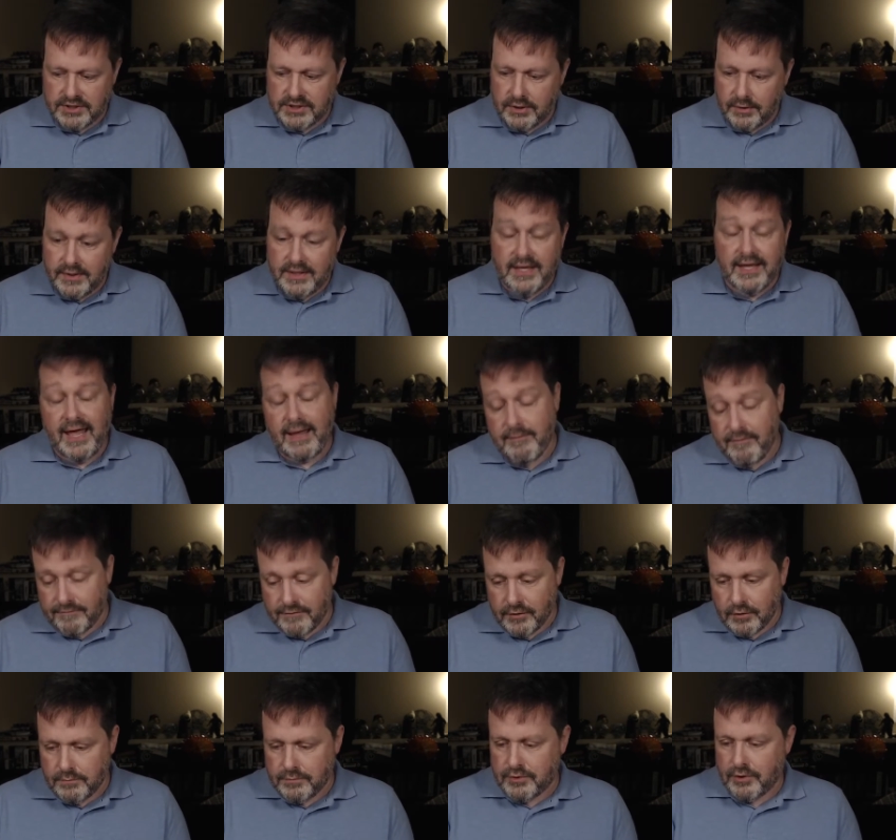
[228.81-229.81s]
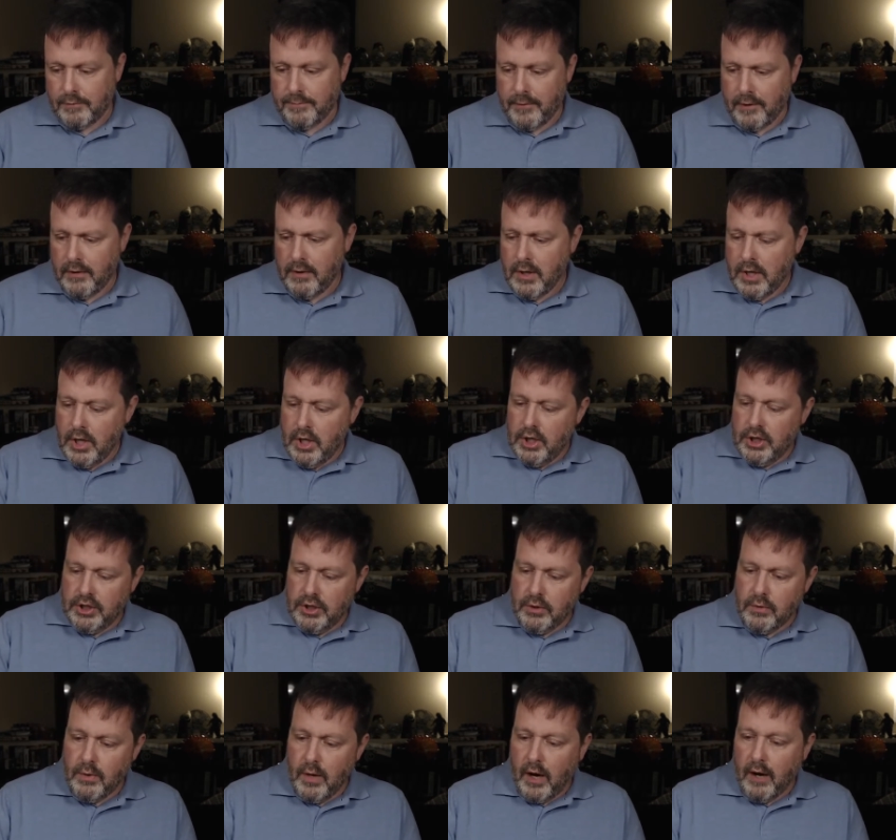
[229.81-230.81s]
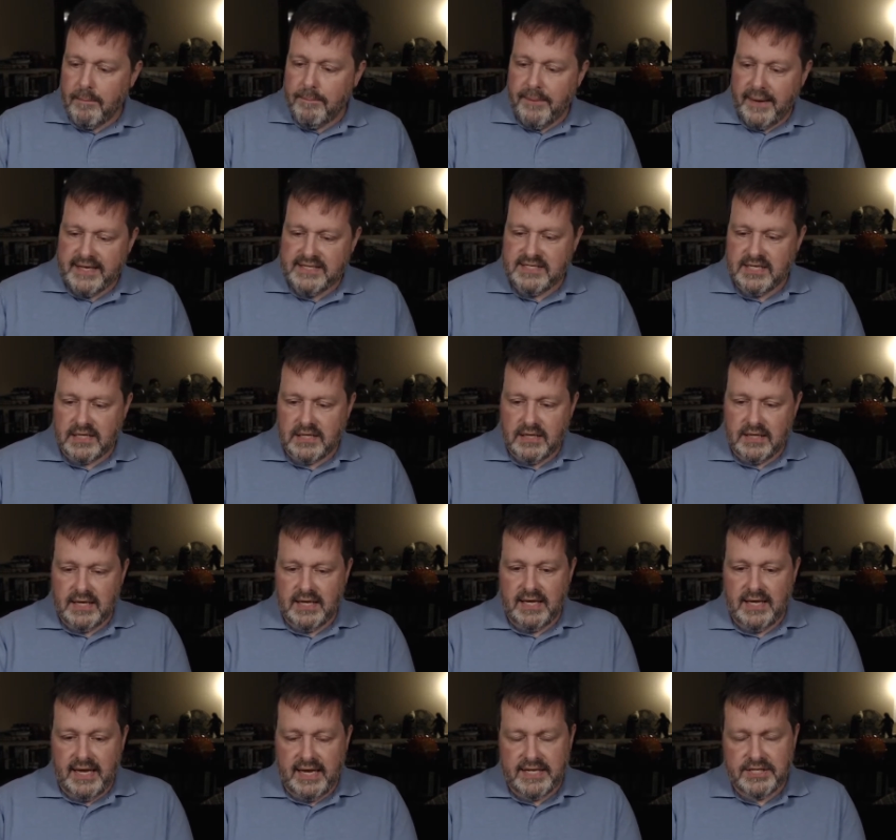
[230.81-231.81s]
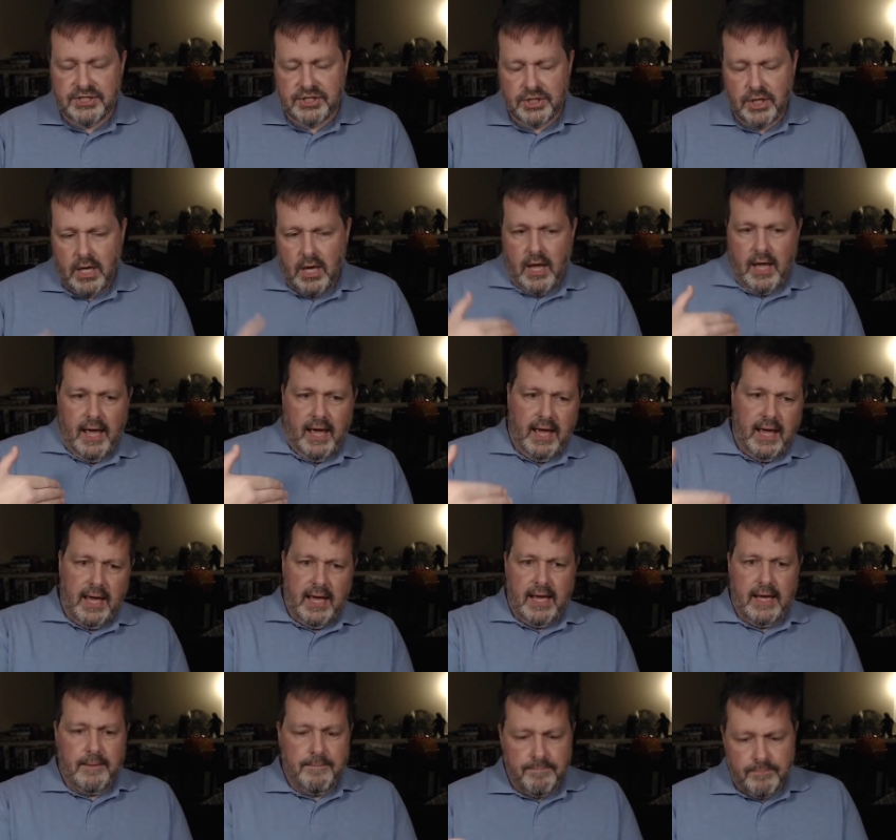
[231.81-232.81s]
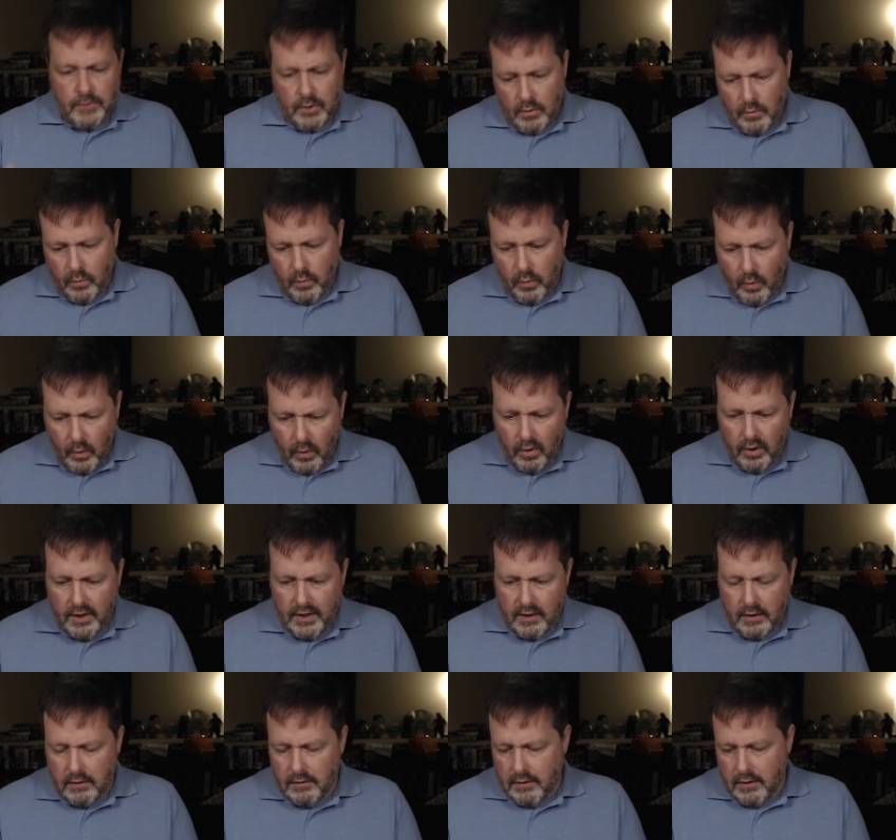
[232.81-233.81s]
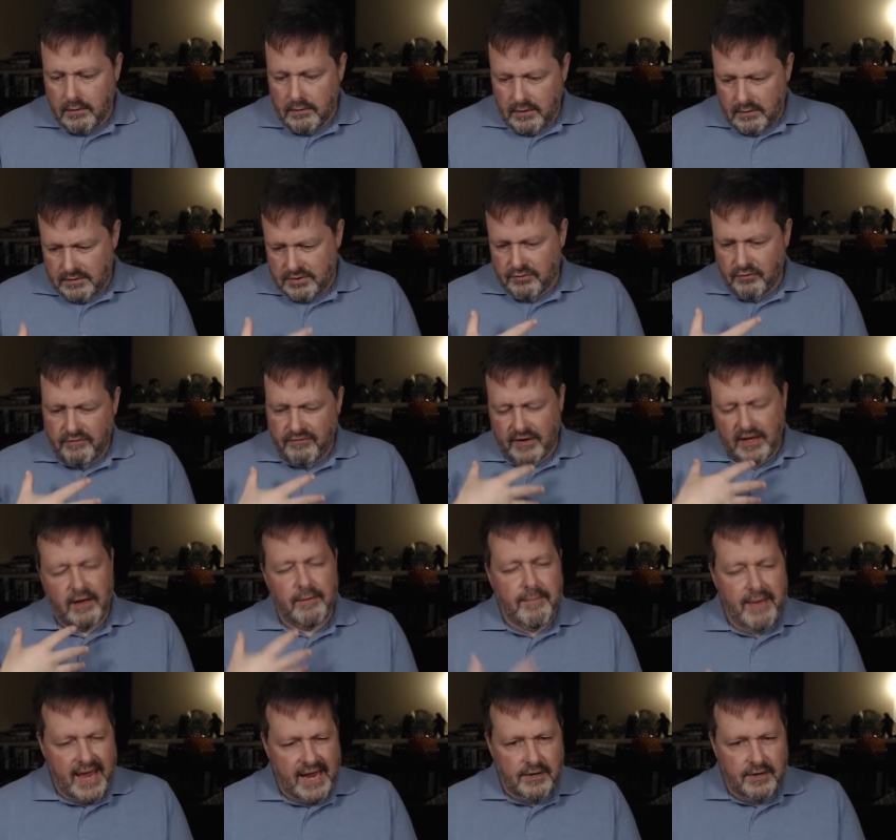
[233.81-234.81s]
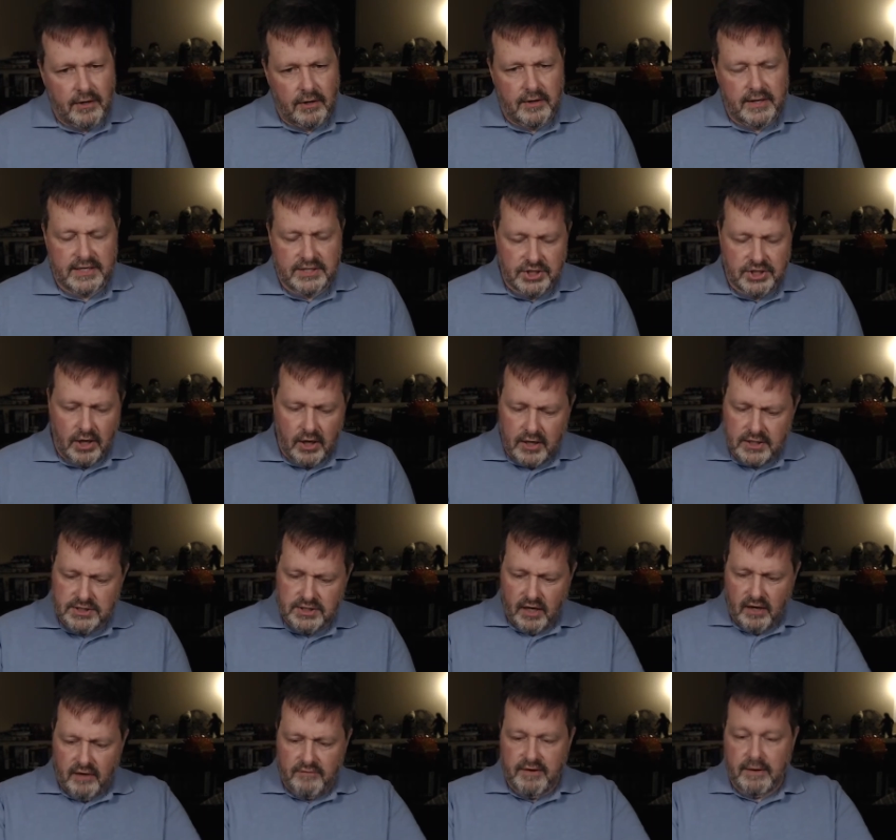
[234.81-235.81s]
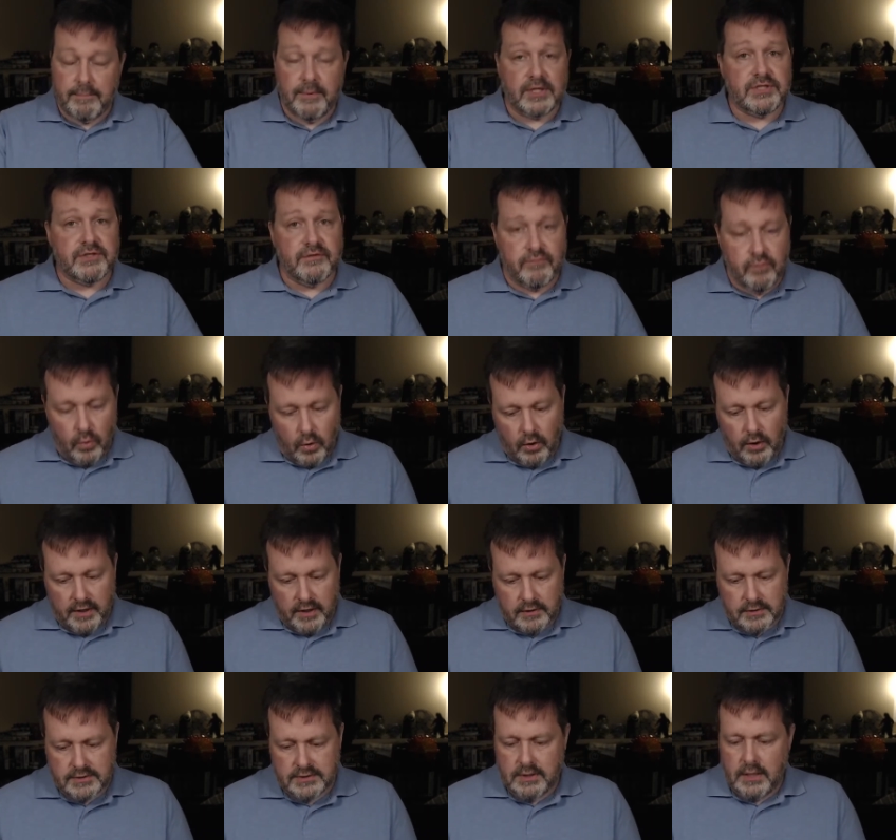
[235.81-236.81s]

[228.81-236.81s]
So in the game of Doomtrooper, you are basically each a warrior or sort of a commander in charge of a bunch of warriors.